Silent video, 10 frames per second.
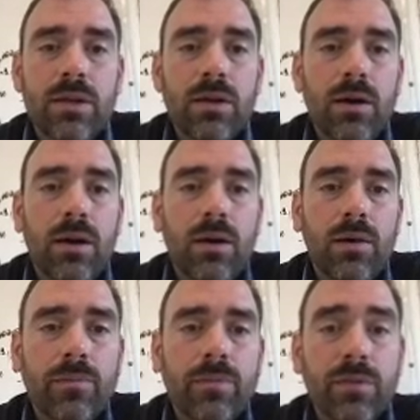
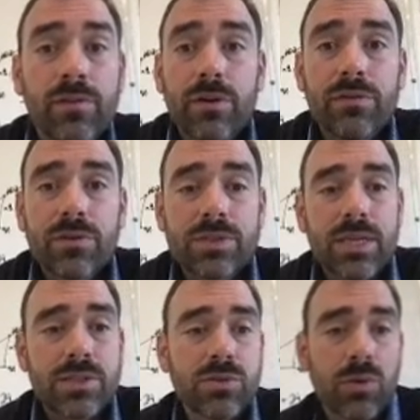the very first
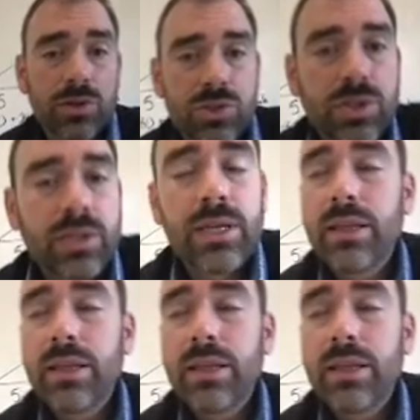test question, in